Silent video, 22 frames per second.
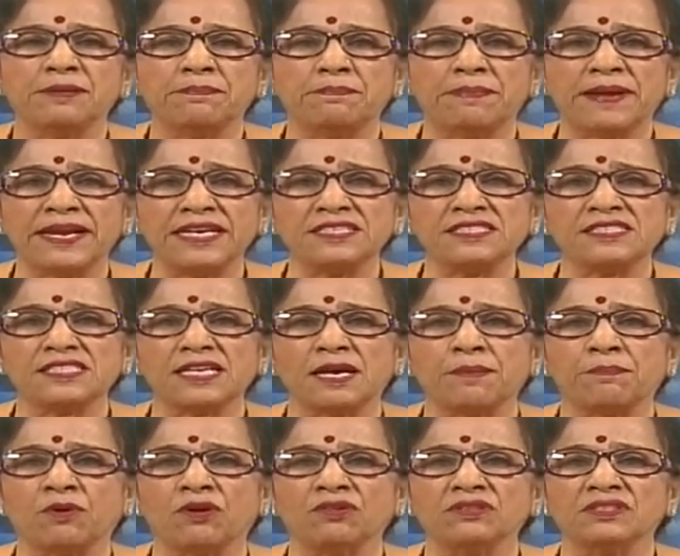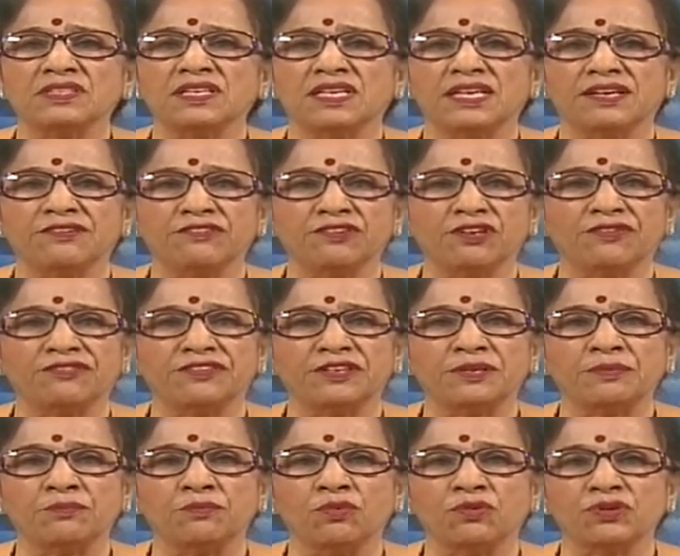depends upon the level
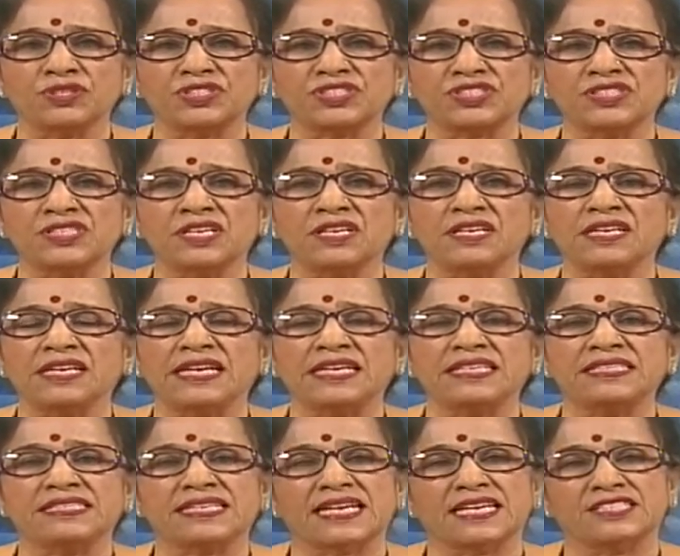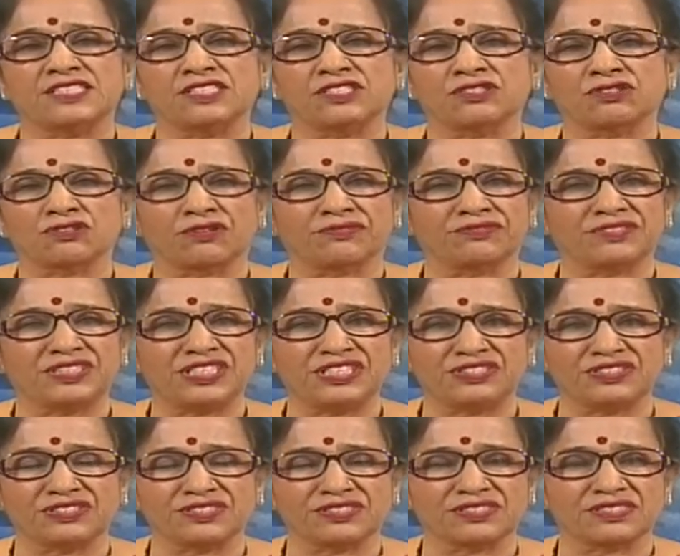of emotional intelligence of
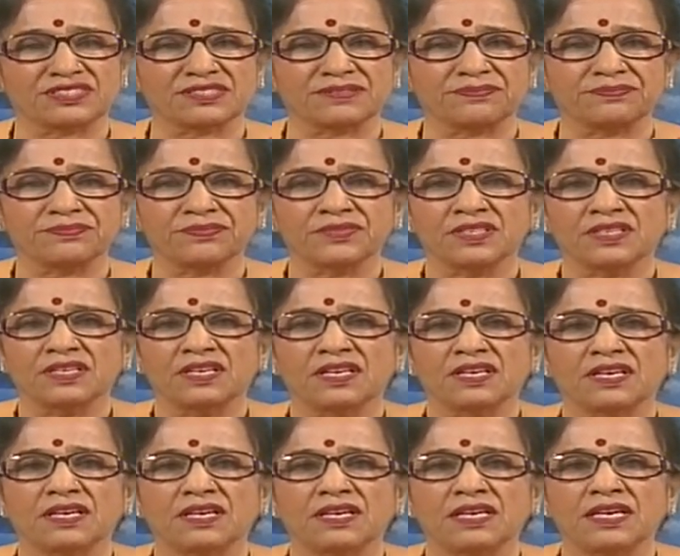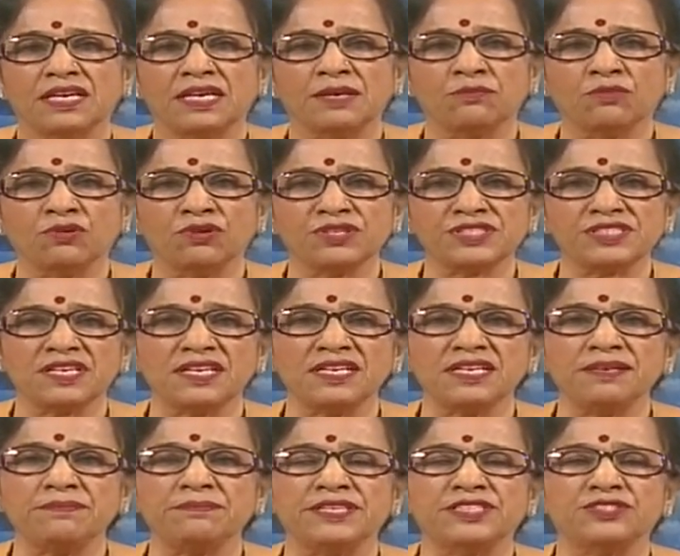teachers.
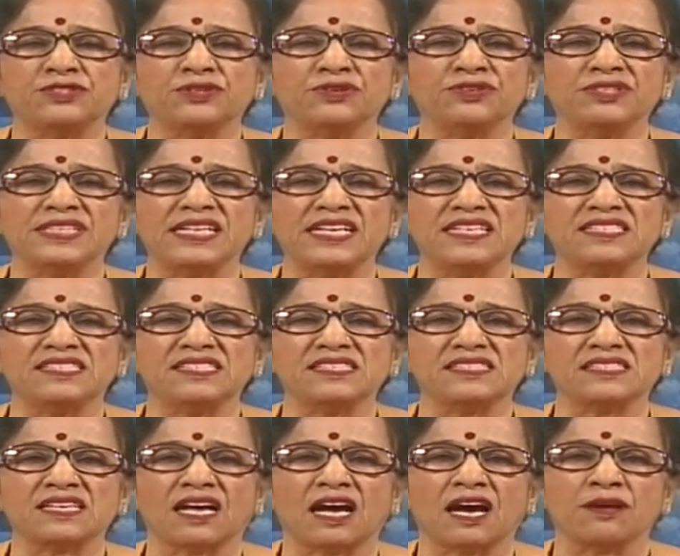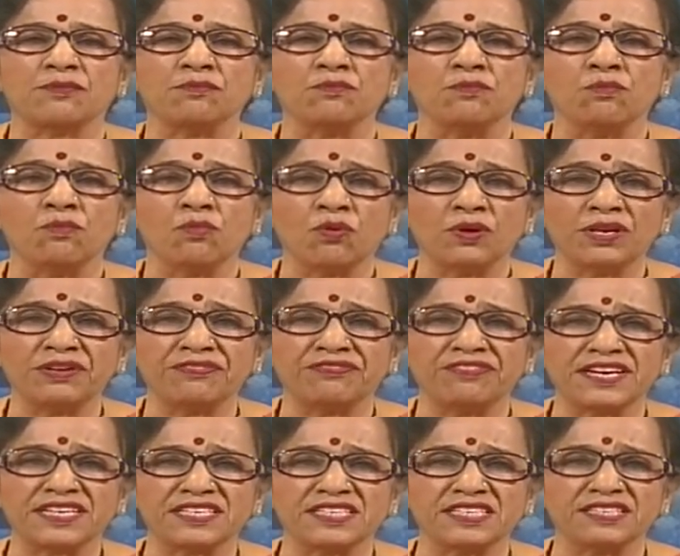Emotionally mature teachers are more
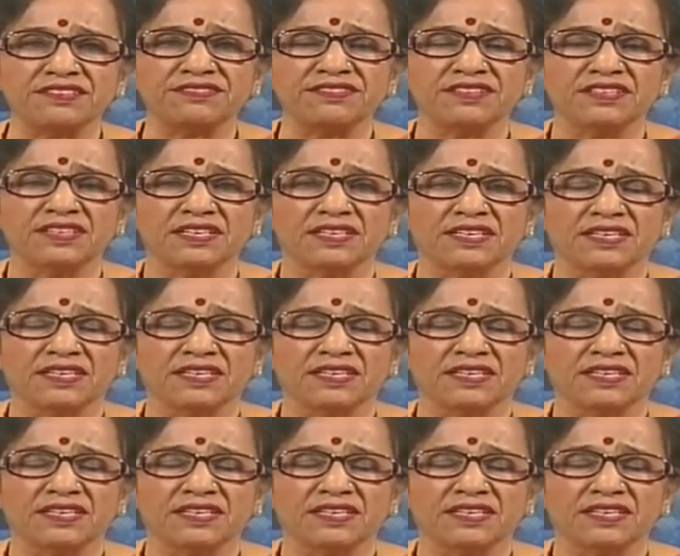effective.